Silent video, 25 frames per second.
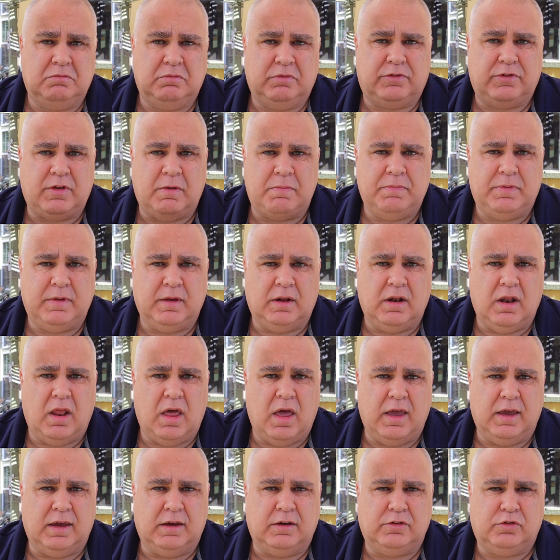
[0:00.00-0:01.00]
something
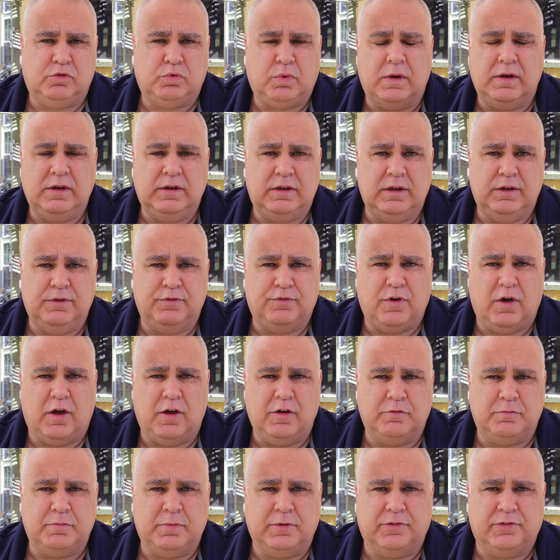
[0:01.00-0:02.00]
like
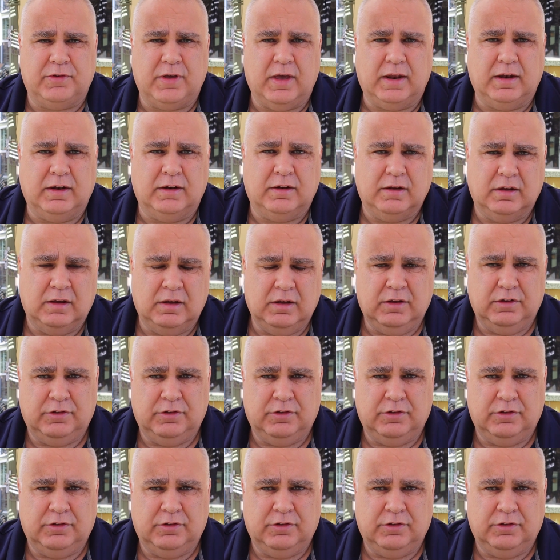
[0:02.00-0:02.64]
25%.